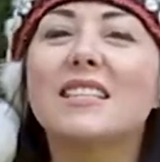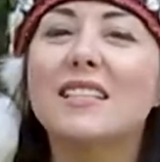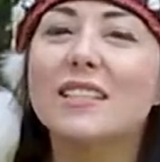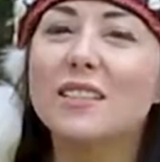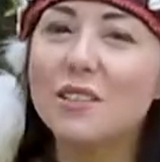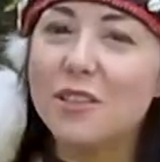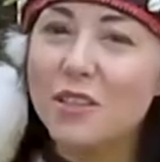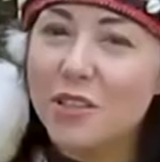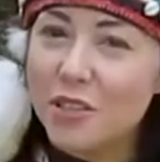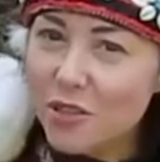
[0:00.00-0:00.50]

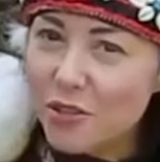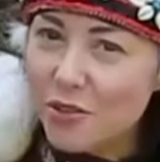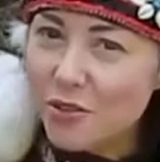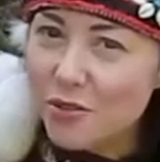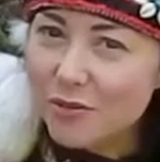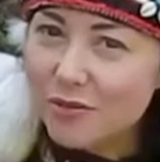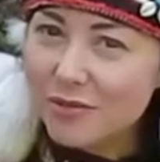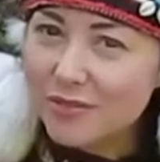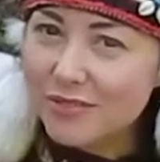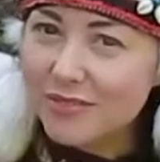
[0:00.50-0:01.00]
down.
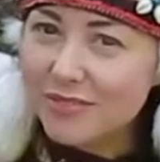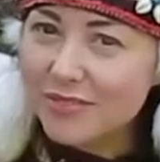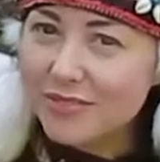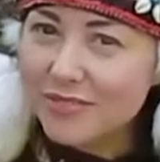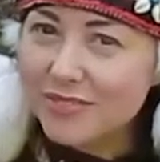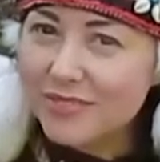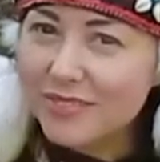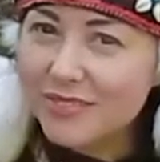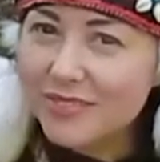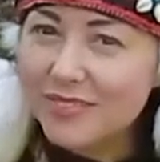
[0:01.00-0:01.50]
He
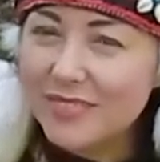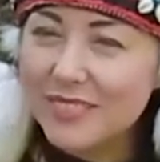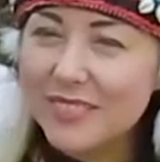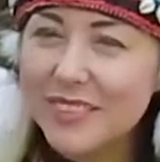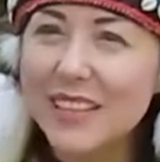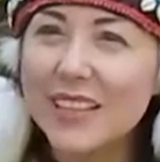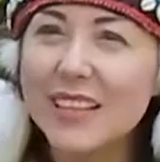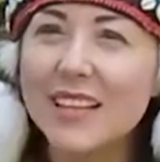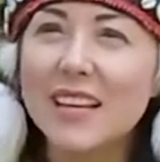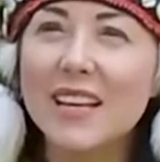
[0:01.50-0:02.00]
says, I am